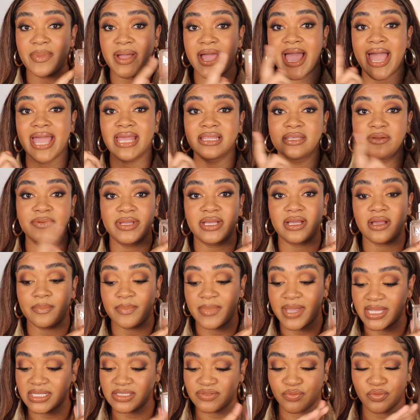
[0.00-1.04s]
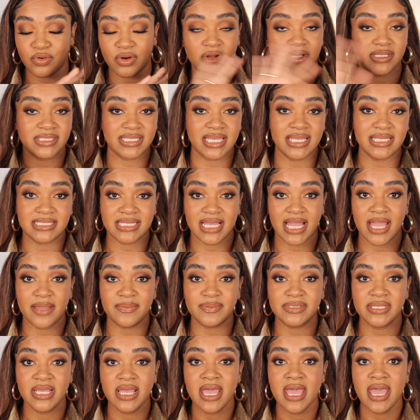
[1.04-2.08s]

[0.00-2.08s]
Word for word: I highly recommend for all skin types.